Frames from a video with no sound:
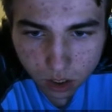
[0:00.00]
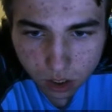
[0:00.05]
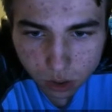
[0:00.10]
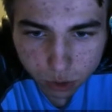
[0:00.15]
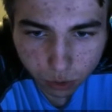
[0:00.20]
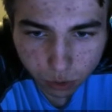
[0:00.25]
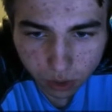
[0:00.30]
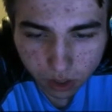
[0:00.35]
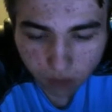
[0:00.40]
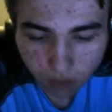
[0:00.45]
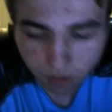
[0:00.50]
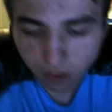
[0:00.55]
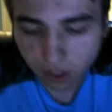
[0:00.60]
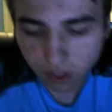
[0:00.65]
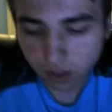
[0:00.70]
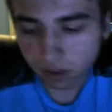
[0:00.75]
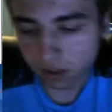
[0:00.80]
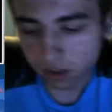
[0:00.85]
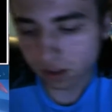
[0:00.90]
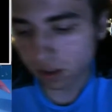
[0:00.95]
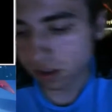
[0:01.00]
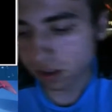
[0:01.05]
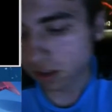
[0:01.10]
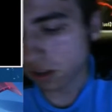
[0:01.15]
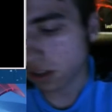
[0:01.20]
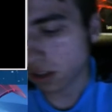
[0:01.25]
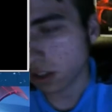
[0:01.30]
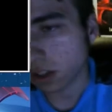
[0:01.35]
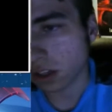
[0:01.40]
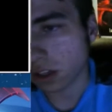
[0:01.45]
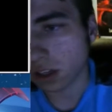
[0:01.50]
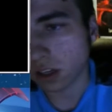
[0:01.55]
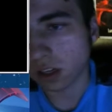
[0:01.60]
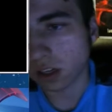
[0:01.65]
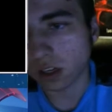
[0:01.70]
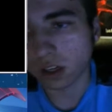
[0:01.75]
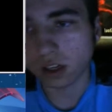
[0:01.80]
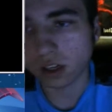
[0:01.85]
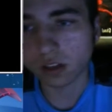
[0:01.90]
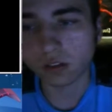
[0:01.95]
20 to Vanguard.
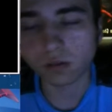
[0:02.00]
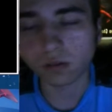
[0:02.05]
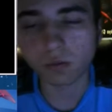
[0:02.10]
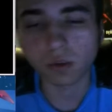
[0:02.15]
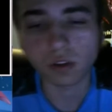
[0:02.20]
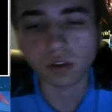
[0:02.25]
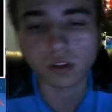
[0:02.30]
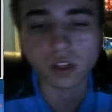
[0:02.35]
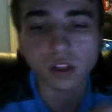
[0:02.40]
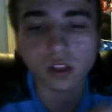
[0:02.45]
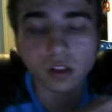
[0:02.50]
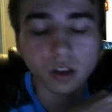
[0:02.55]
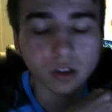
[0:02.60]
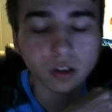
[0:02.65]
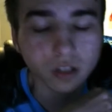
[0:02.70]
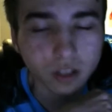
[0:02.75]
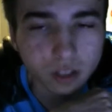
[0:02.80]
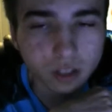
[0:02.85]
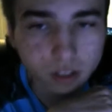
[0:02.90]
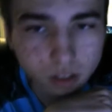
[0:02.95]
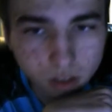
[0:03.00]
We don't need to guard it.